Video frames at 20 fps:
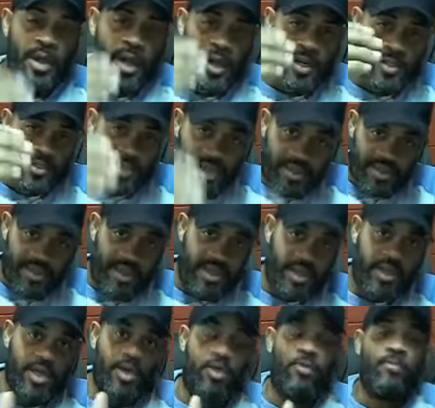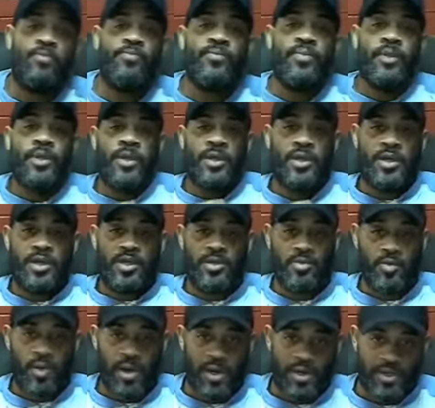and say thank you, as
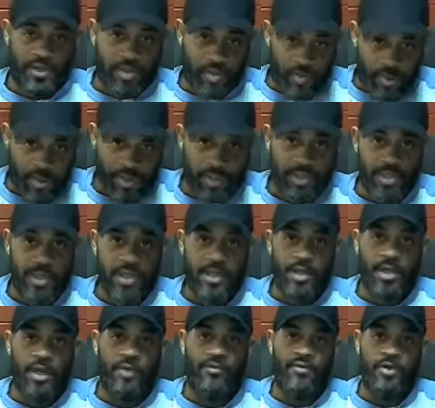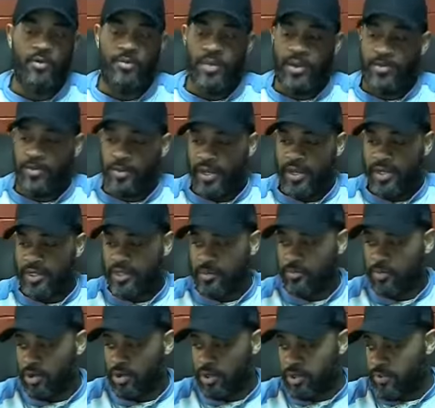well as the rest of you people that
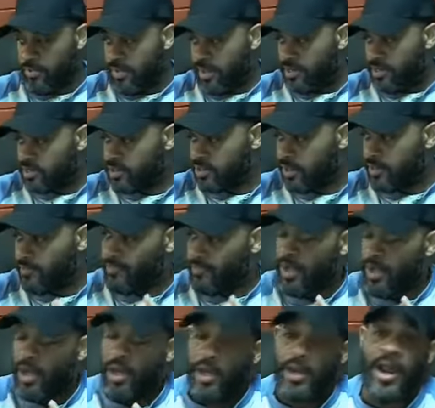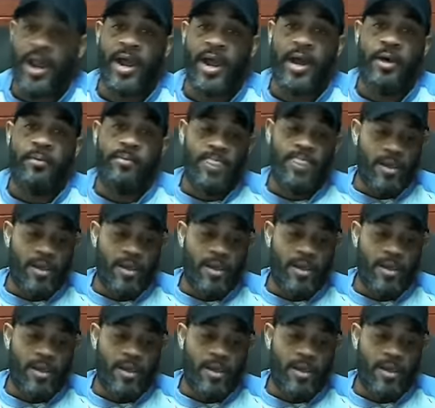support the ministry. Now,